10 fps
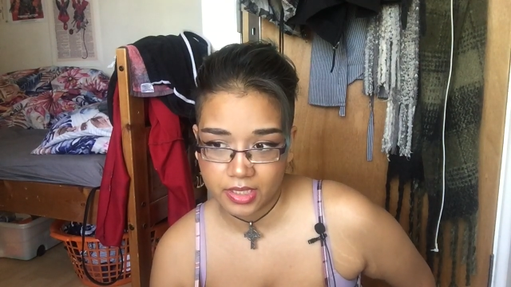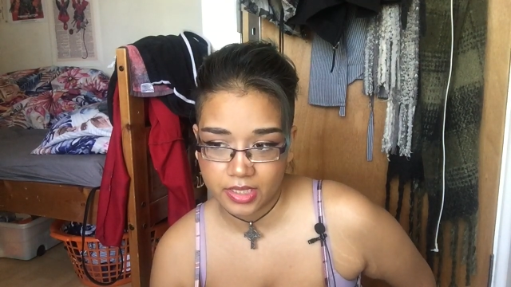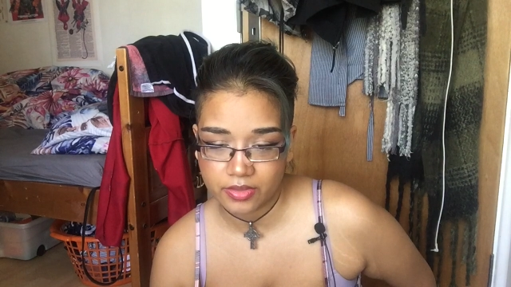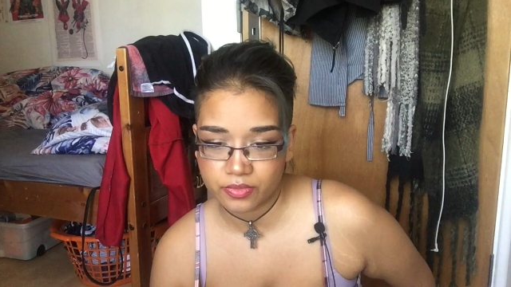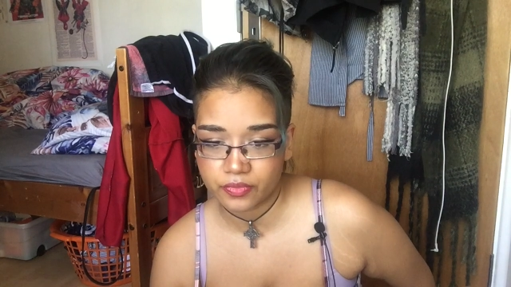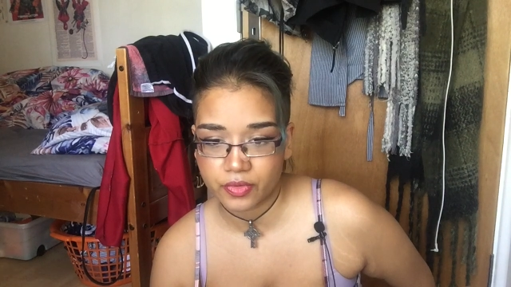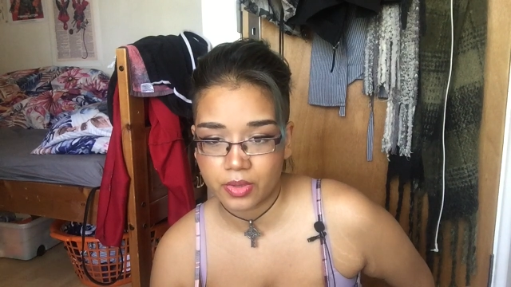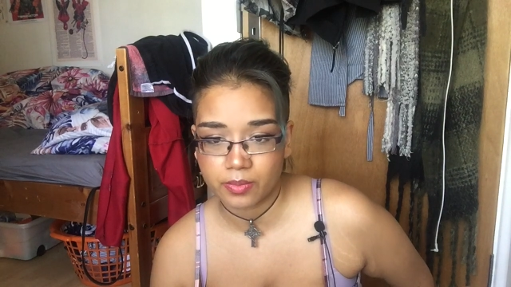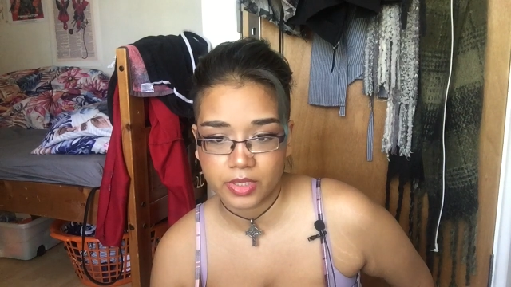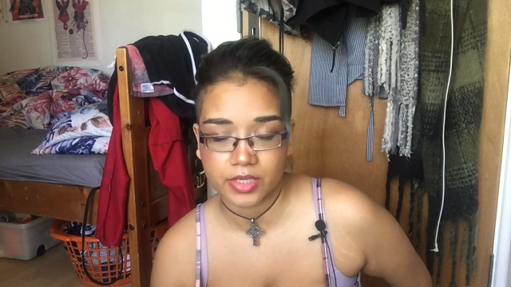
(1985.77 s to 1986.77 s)
and
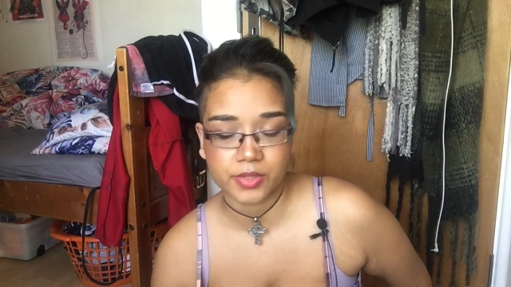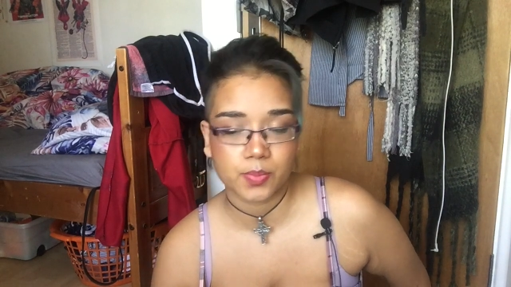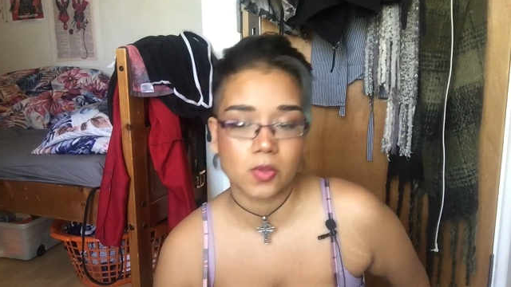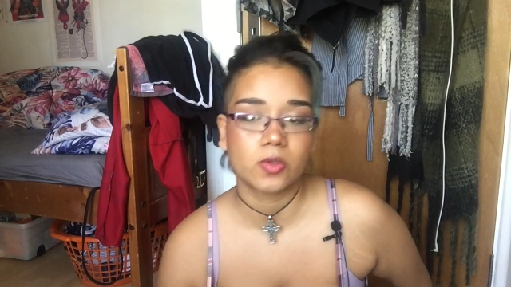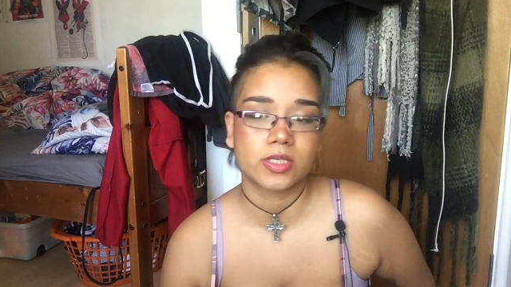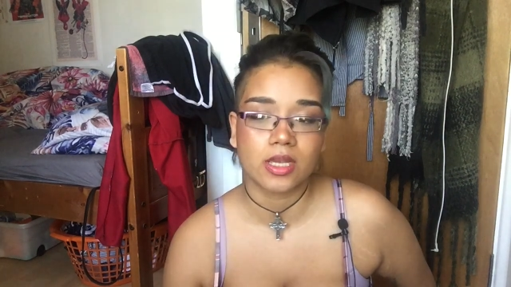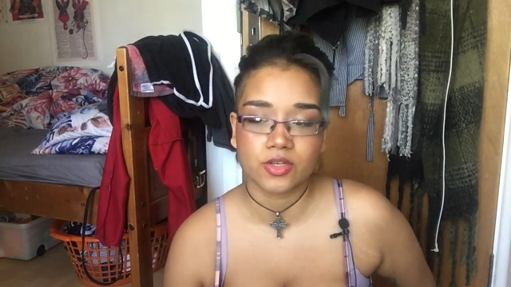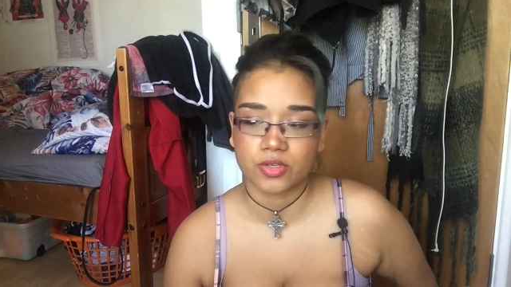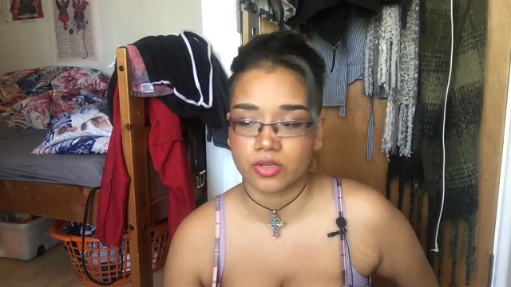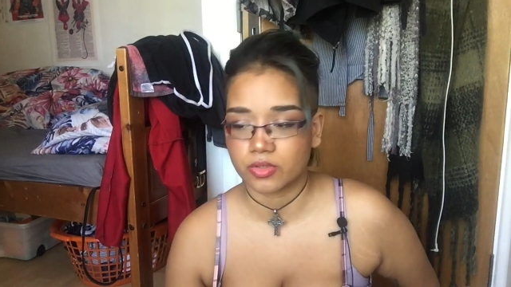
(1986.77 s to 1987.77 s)
from the Explore
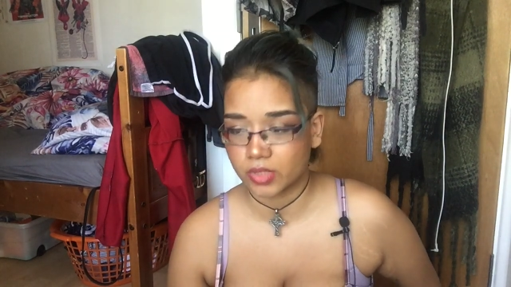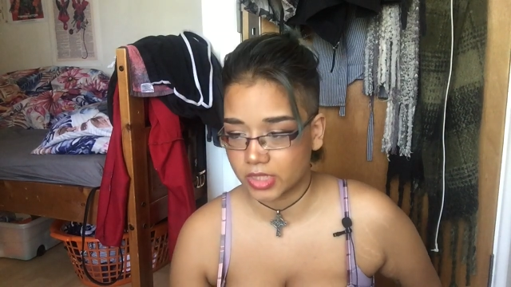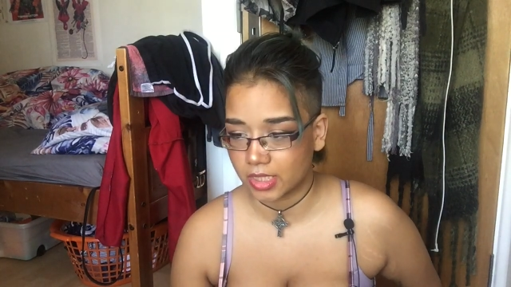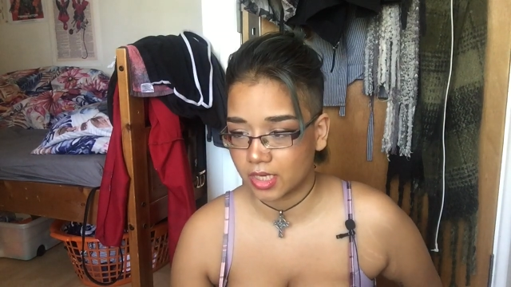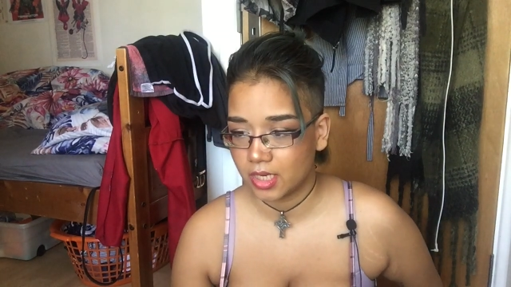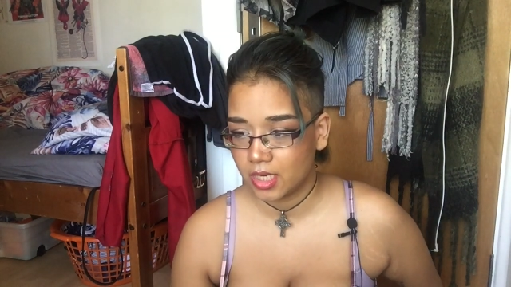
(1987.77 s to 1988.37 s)
section on Twitter.